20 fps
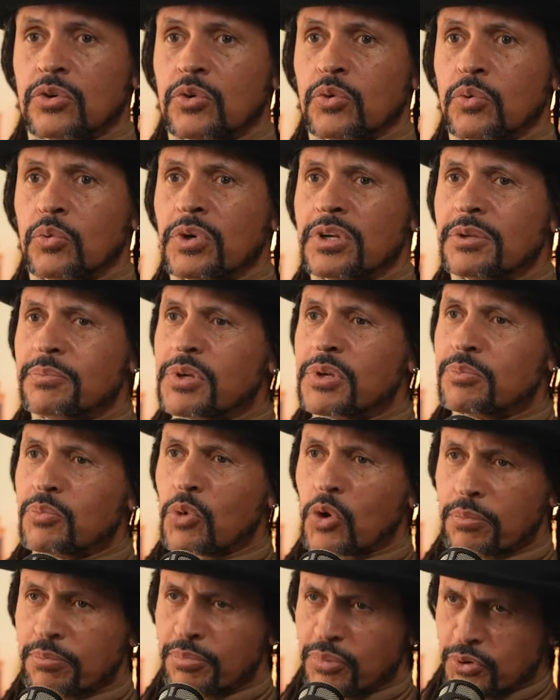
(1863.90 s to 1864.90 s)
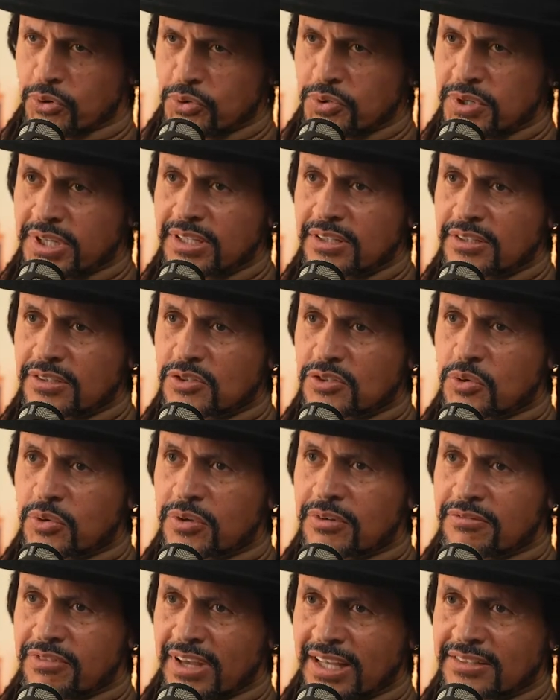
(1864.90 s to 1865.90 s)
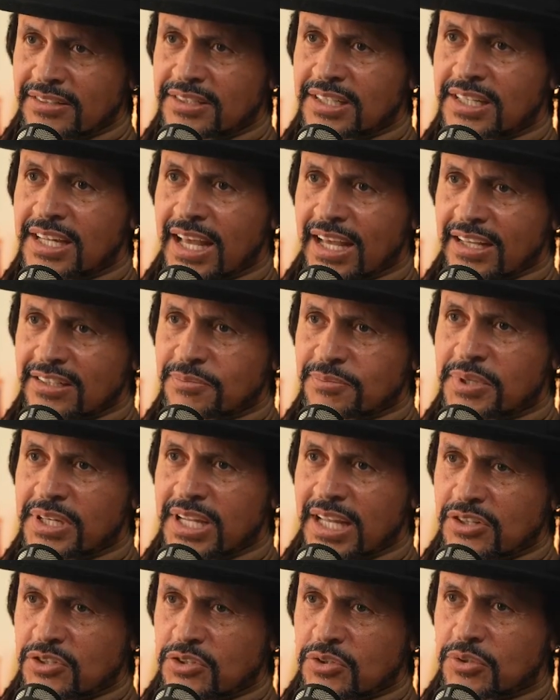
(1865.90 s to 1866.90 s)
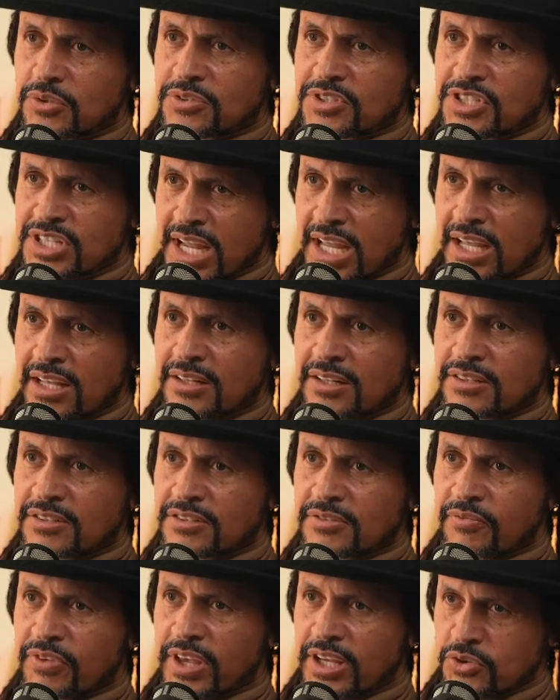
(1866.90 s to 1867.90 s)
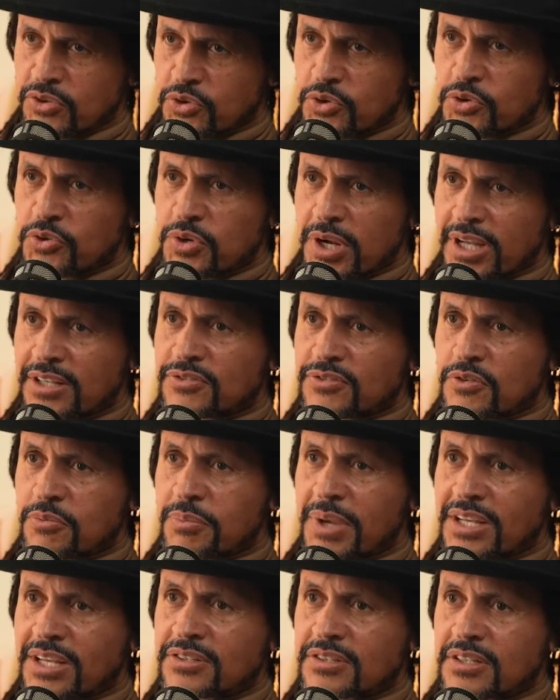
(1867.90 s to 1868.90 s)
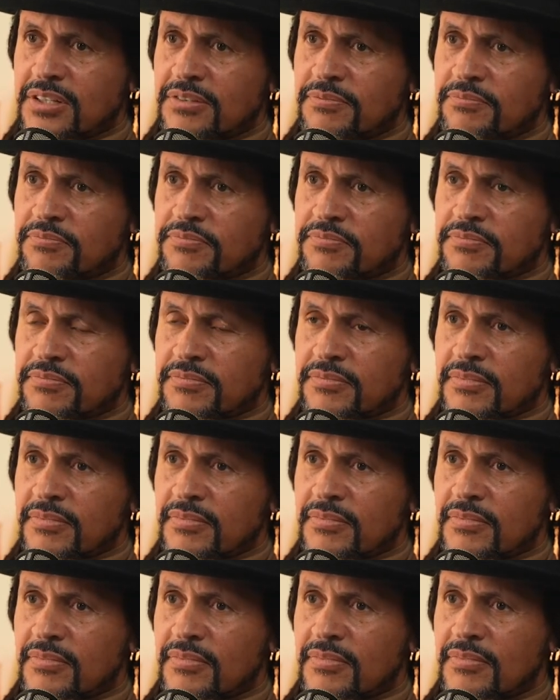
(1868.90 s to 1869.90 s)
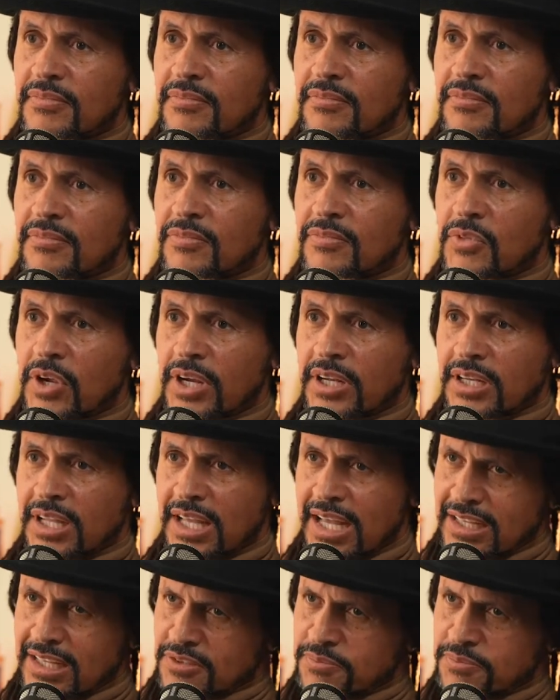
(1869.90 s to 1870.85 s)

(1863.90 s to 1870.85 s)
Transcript: would it be more prudent to invest in exponential change and true transformation, right? Exponential